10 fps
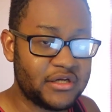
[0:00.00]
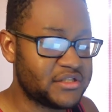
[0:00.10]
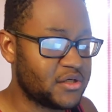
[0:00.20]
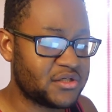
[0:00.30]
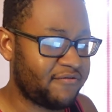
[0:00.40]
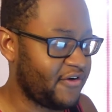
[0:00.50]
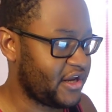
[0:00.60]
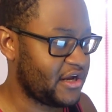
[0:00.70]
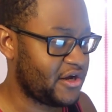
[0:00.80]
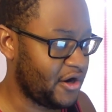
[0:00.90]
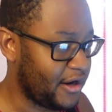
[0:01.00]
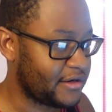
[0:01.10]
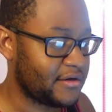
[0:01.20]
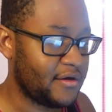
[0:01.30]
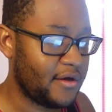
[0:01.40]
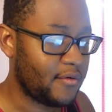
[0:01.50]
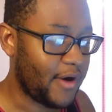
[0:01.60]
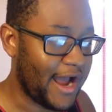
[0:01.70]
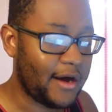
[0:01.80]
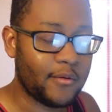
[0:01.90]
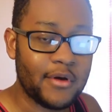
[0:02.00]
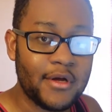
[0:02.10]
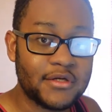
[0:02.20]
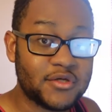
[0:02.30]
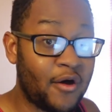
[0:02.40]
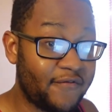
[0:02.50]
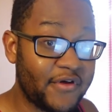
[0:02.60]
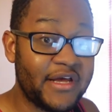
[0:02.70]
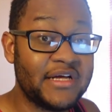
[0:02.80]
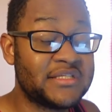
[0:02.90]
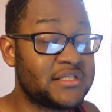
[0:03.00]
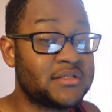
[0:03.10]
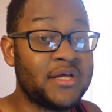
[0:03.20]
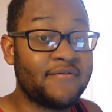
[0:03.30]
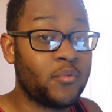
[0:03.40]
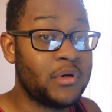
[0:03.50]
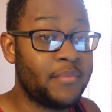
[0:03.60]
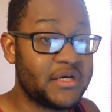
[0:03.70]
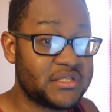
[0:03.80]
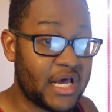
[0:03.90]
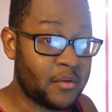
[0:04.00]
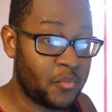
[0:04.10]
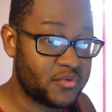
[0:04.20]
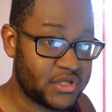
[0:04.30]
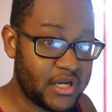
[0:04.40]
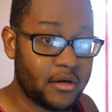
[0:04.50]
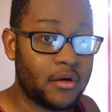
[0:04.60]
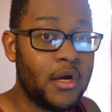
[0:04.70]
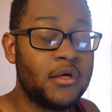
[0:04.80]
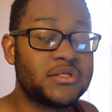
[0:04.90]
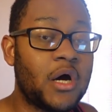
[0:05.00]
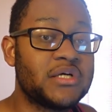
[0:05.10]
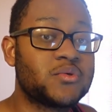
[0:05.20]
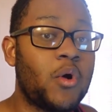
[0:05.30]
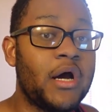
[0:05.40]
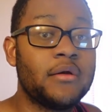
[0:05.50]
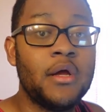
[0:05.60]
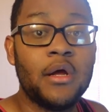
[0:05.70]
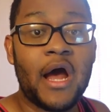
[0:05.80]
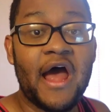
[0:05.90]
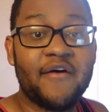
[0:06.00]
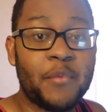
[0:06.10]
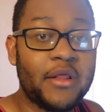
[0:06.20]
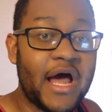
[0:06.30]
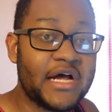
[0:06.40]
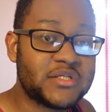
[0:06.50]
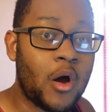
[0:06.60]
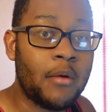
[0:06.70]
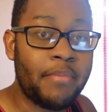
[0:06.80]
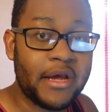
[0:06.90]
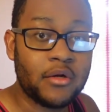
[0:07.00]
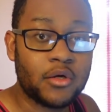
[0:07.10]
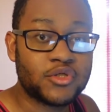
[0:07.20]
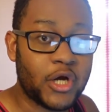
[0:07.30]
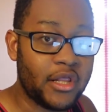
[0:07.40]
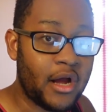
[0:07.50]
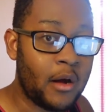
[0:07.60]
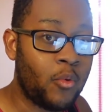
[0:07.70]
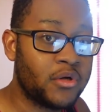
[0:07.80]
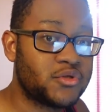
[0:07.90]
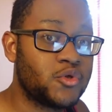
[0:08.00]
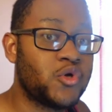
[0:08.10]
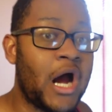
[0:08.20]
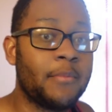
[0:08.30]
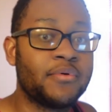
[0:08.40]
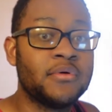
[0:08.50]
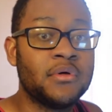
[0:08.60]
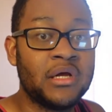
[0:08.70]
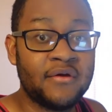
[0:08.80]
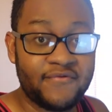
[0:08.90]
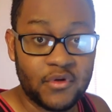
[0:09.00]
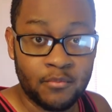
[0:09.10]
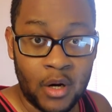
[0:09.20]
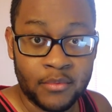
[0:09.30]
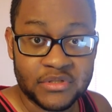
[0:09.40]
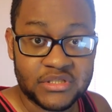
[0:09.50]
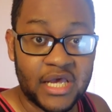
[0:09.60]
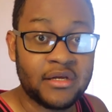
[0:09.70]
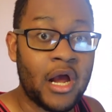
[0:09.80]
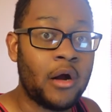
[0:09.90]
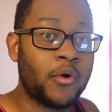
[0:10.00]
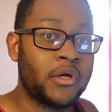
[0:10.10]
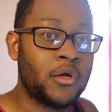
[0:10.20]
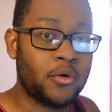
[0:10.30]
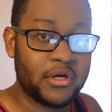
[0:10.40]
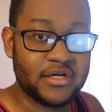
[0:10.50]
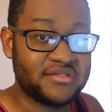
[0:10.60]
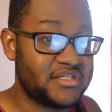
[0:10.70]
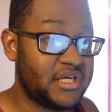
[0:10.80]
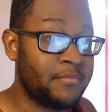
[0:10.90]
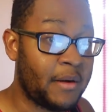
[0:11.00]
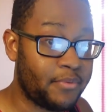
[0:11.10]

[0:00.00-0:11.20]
This looks freaking good. Wow. So hopefully it's definitely one of the best anime movies of the year. HawkSquad, I have my last HawkBanger trailer I want to drop in a few moments, and you all already know it is, you've seen my